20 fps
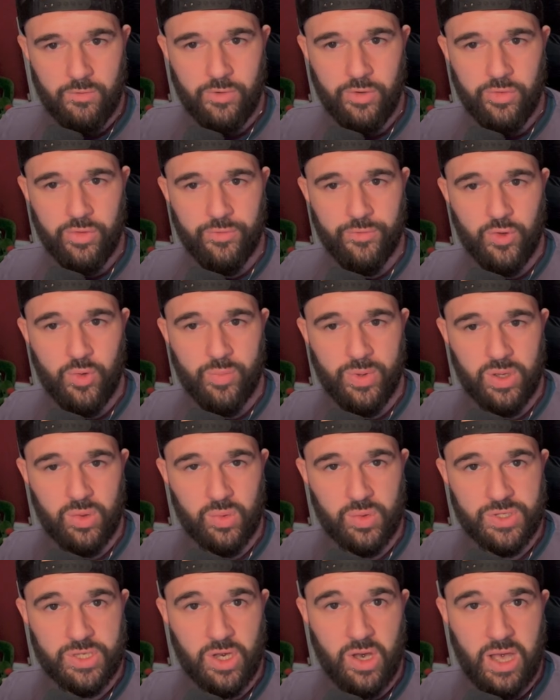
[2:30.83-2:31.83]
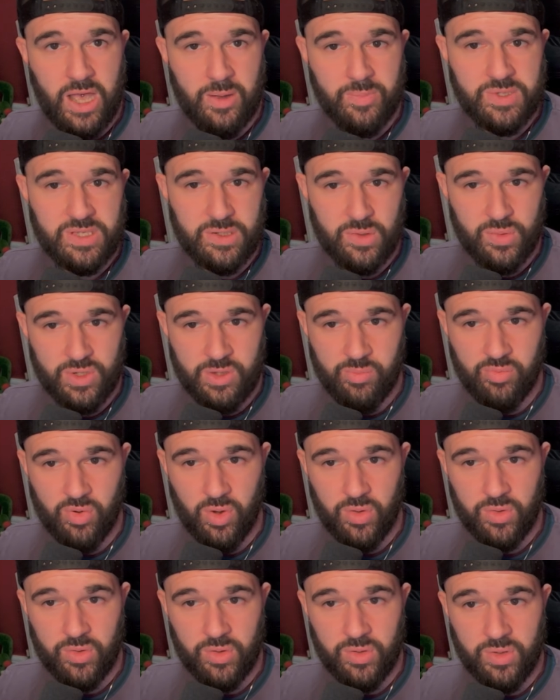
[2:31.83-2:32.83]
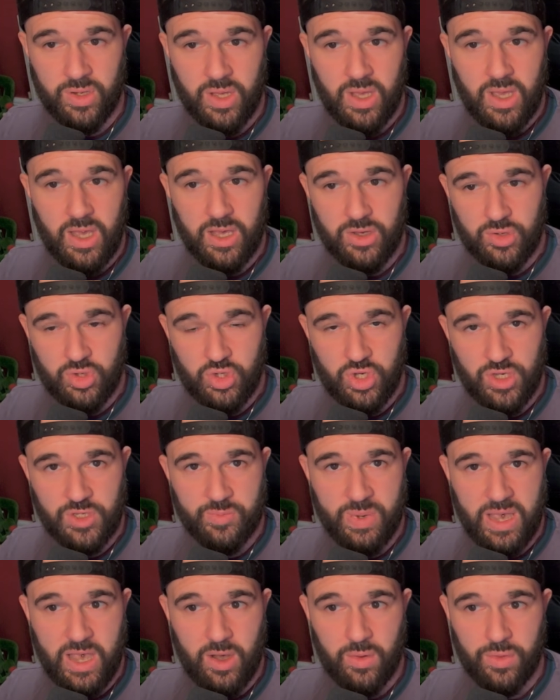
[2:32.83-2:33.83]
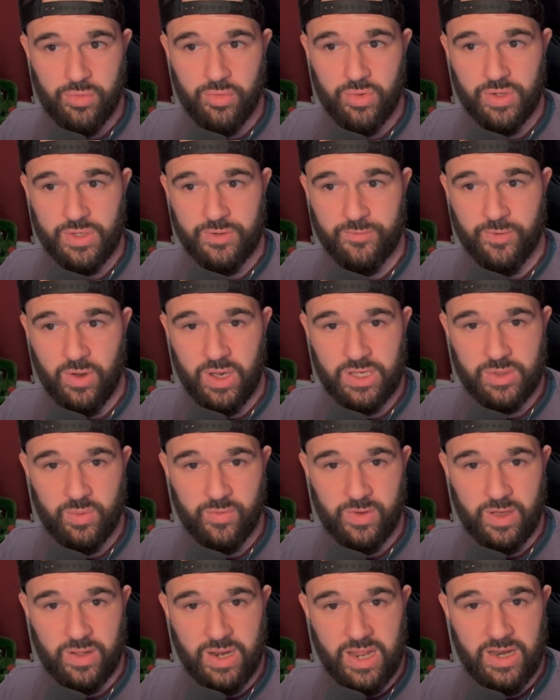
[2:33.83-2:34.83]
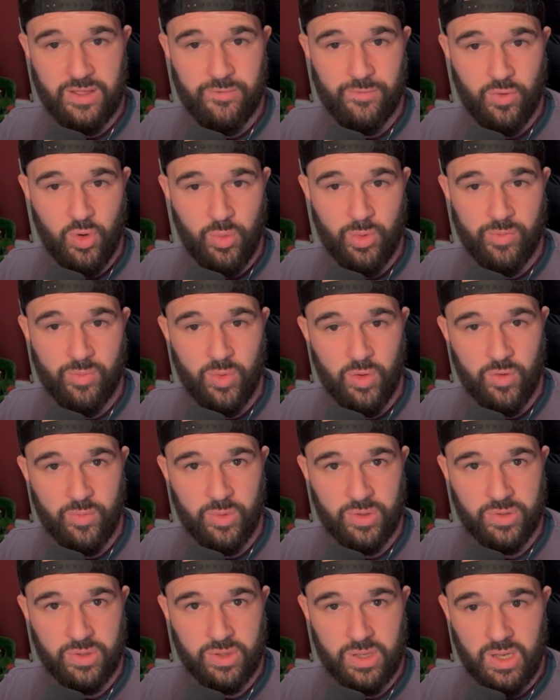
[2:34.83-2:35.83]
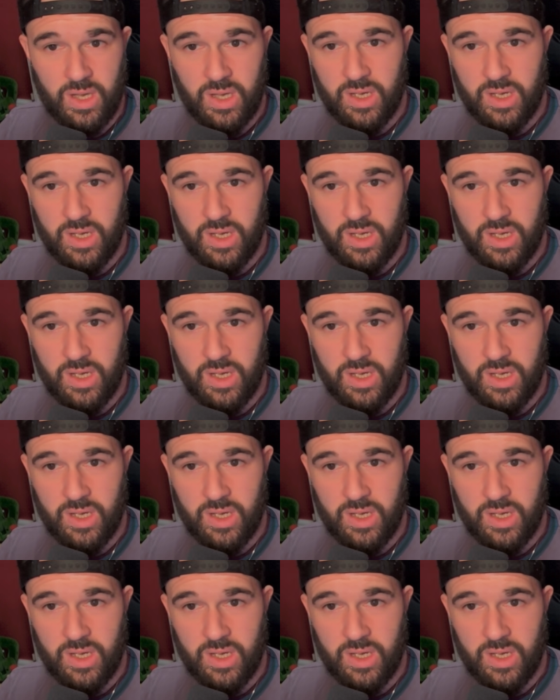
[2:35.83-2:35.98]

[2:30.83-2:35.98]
Very few builds are absolutely broken and can just power through this fight without any form of movement,